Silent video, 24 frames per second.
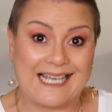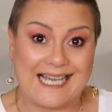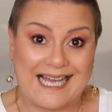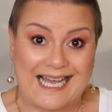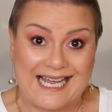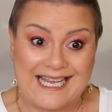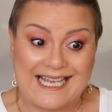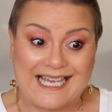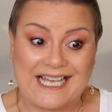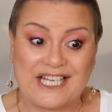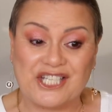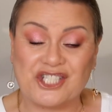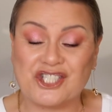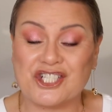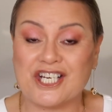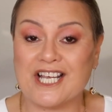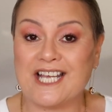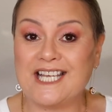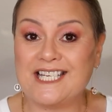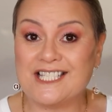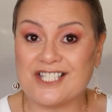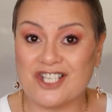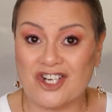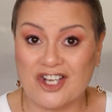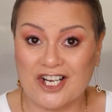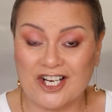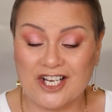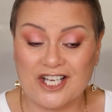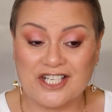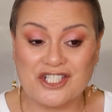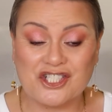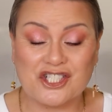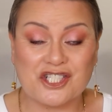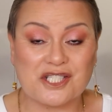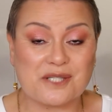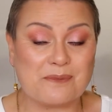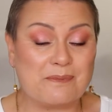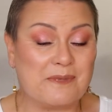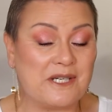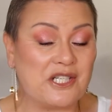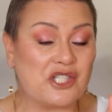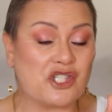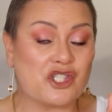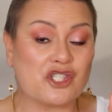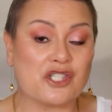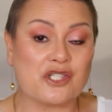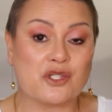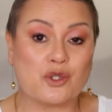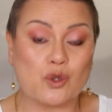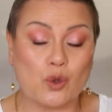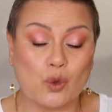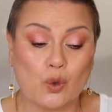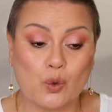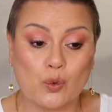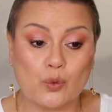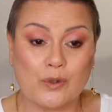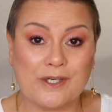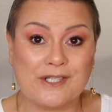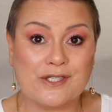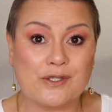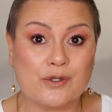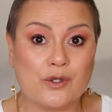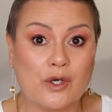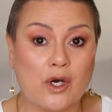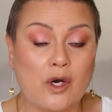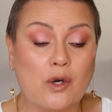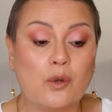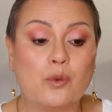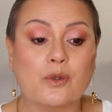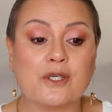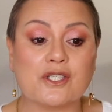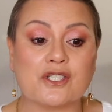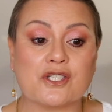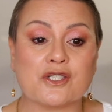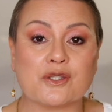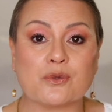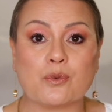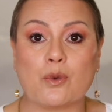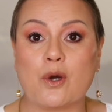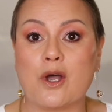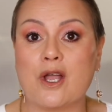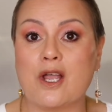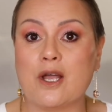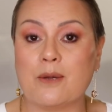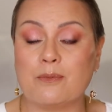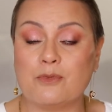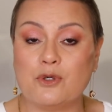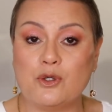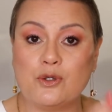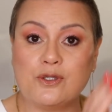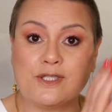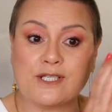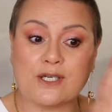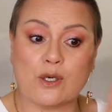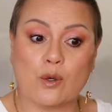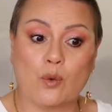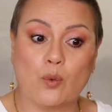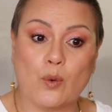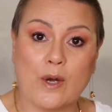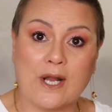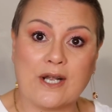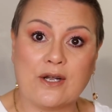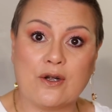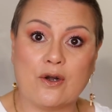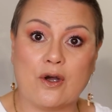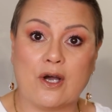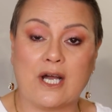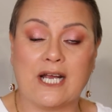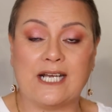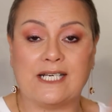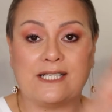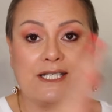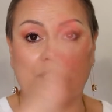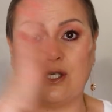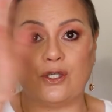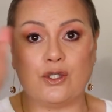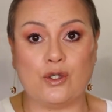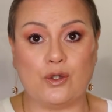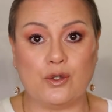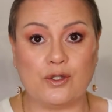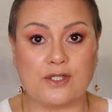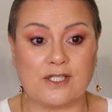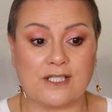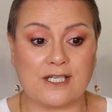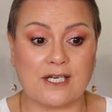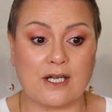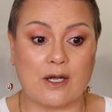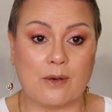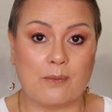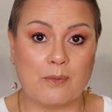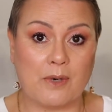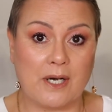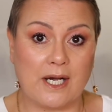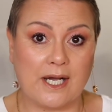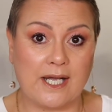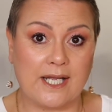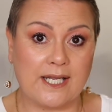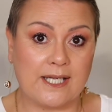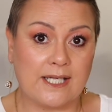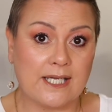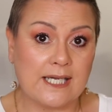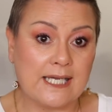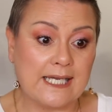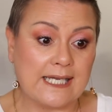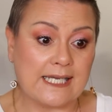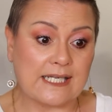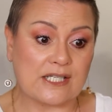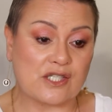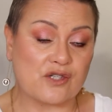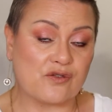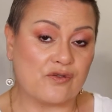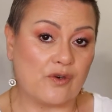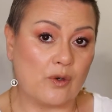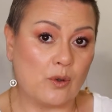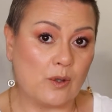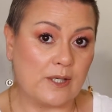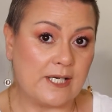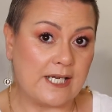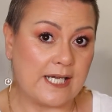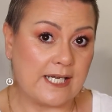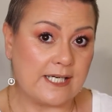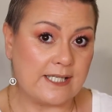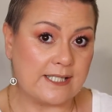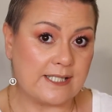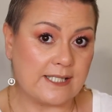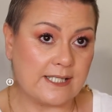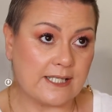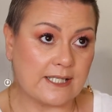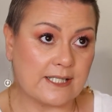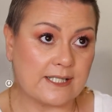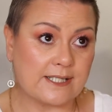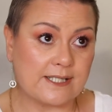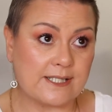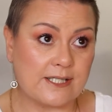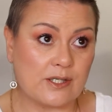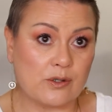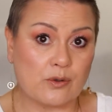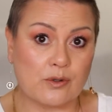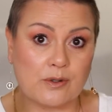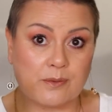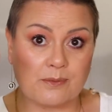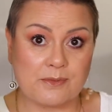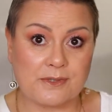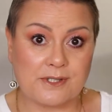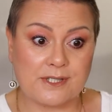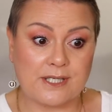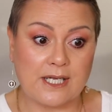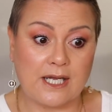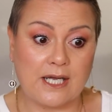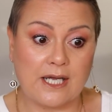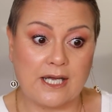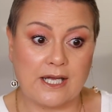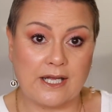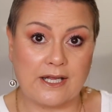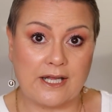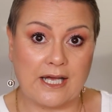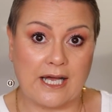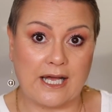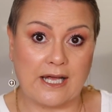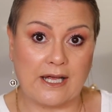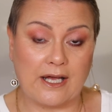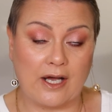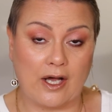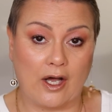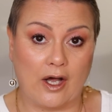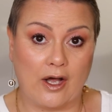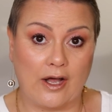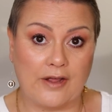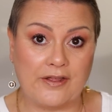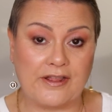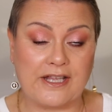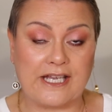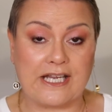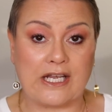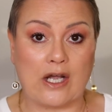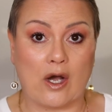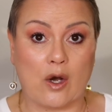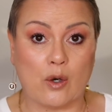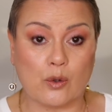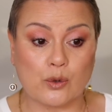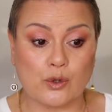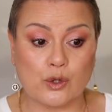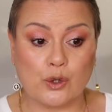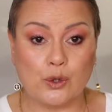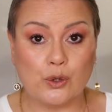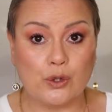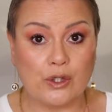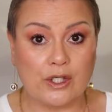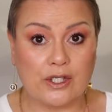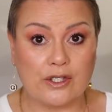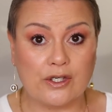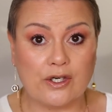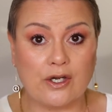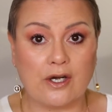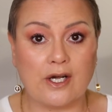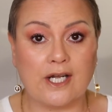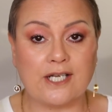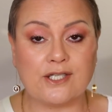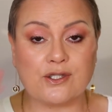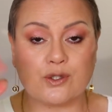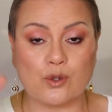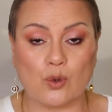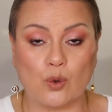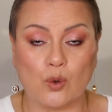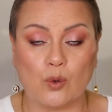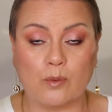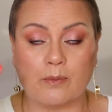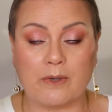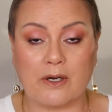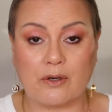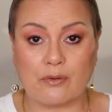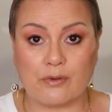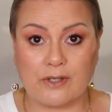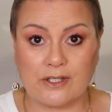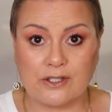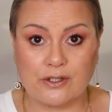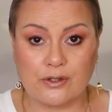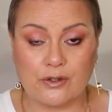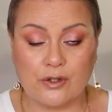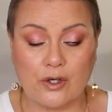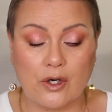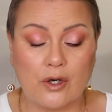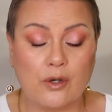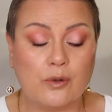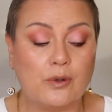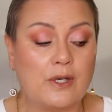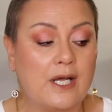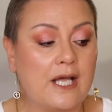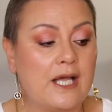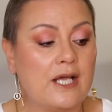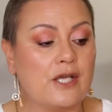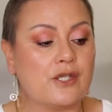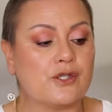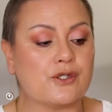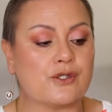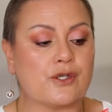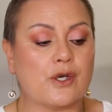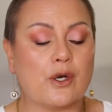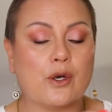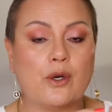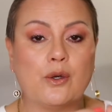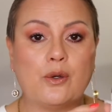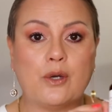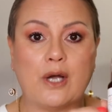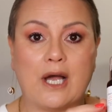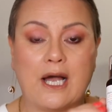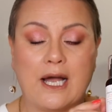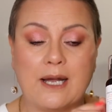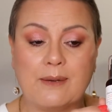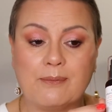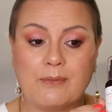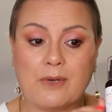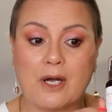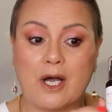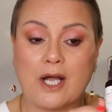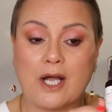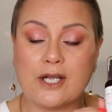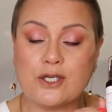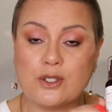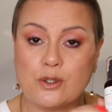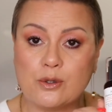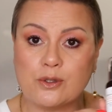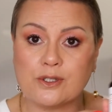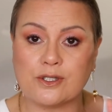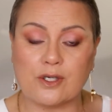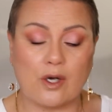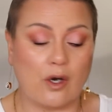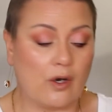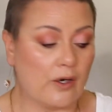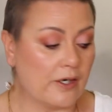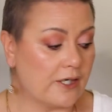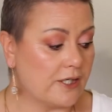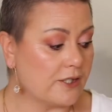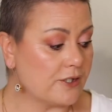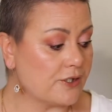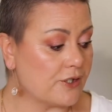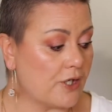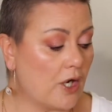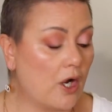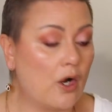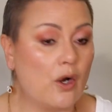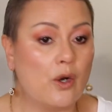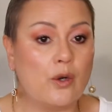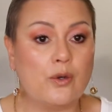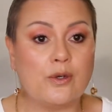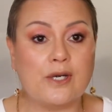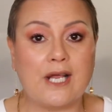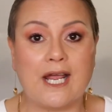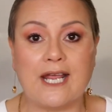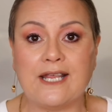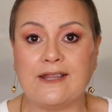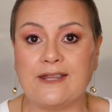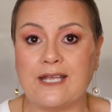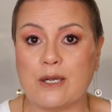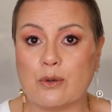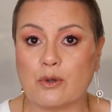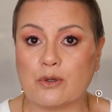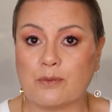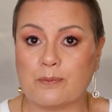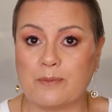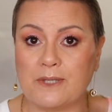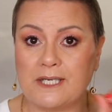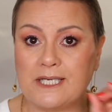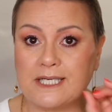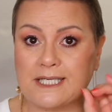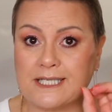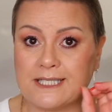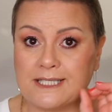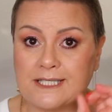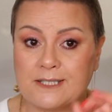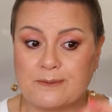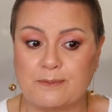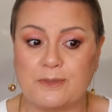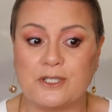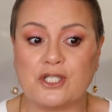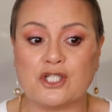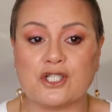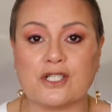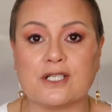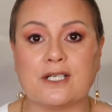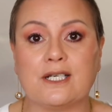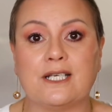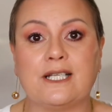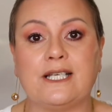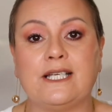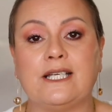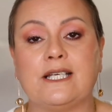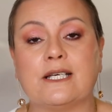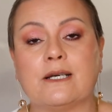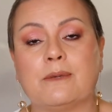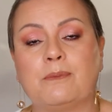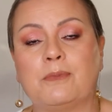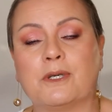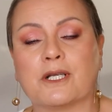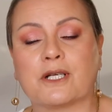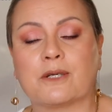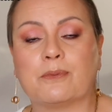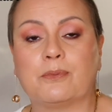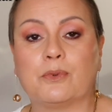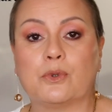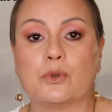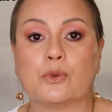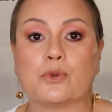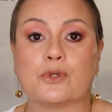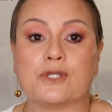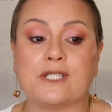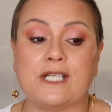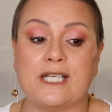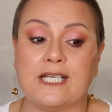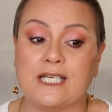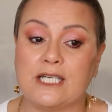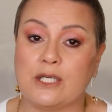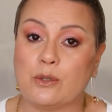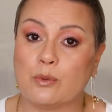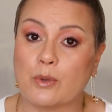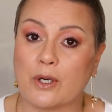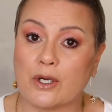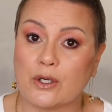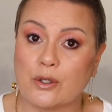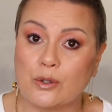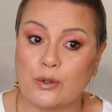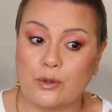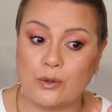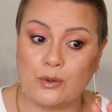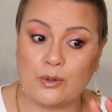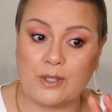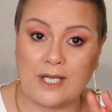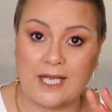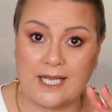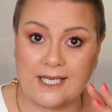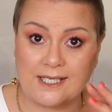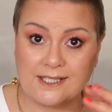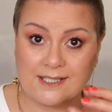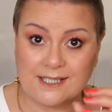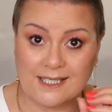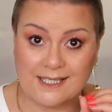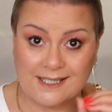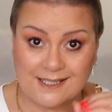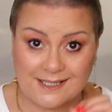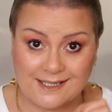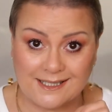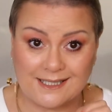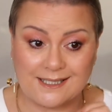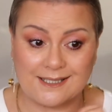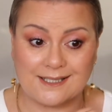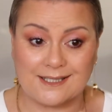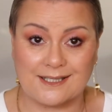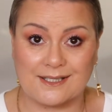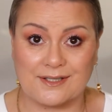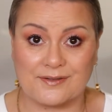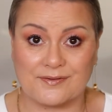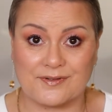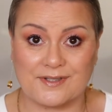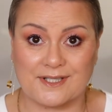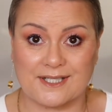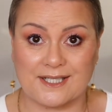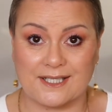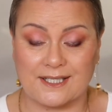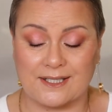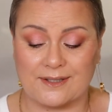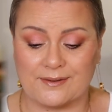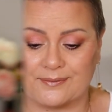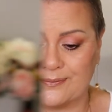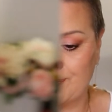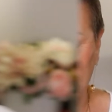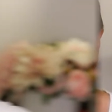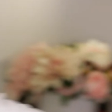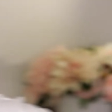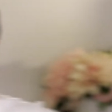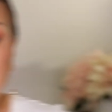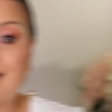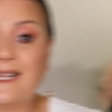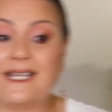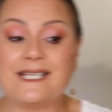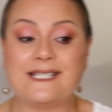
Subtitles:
AHAs, like I just mentioned, or retinol, which is why I'm using it one night, then using my exfoliating serums the alternate nights, or my retinol. So I use it on its own, and that would be especially applicable to anyone who has a sensitive skin. Now, they